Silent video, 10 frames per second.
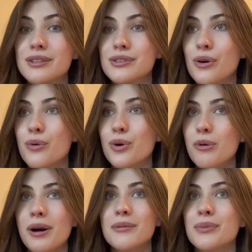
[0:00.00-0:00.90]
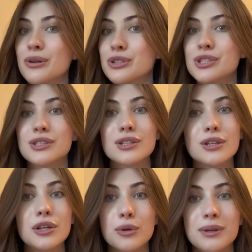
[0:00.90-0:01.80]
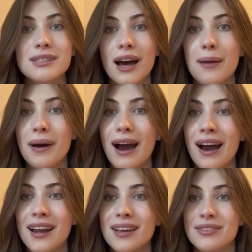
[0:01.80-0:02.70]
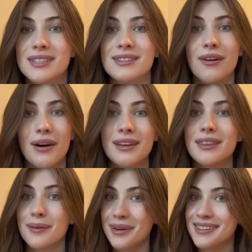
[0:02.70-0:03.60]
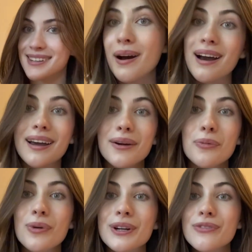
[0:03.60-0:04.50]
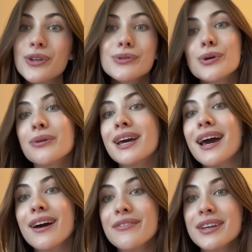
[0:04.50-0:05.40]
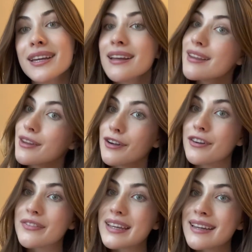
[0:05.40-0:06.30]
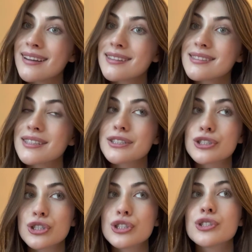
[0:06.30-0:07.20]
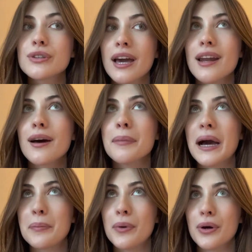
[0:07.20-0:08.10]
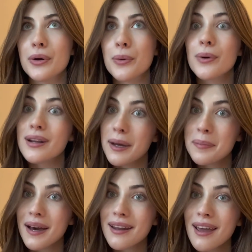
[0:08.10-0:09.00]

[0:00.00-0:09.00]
Don't go out and purchase the newest iPad if it's not in the budget. But what if you don't have either of these? Should you get a MacBook or an iPad?